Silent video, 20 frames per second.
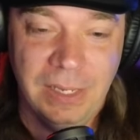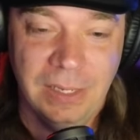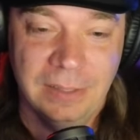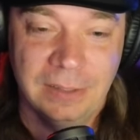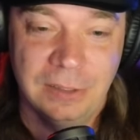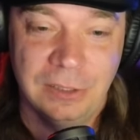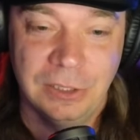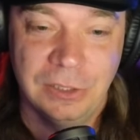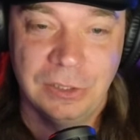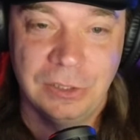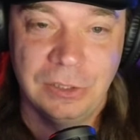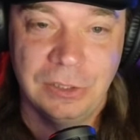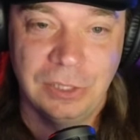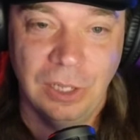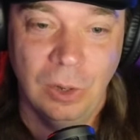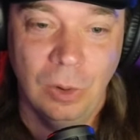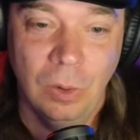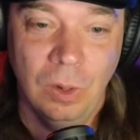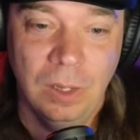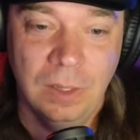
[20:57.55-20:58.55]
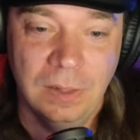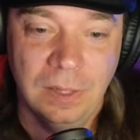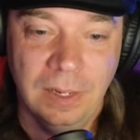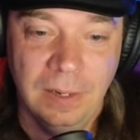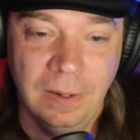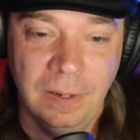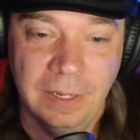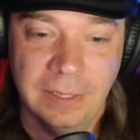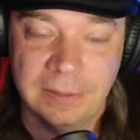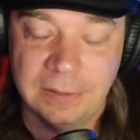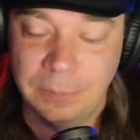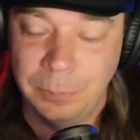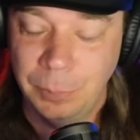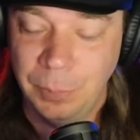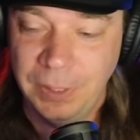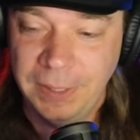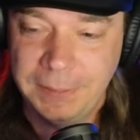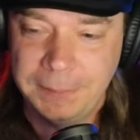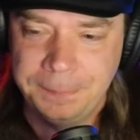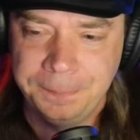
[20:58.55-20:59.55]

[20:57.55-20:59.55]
is just so hilarious. But